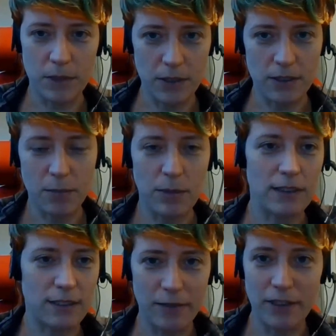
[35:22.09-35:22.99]
because
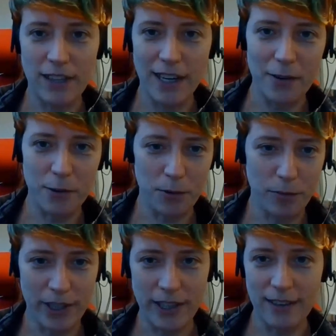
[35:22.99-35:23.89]
somebody's living there
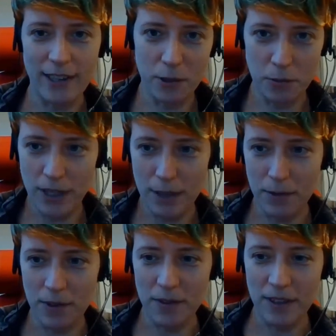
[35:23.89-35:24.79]
or breeding there or
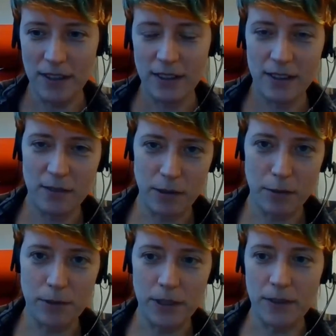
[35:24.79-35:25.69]
whatever?
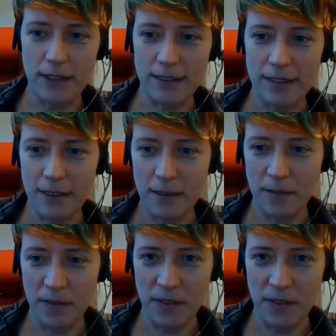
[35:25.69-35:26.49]
feel free to answer.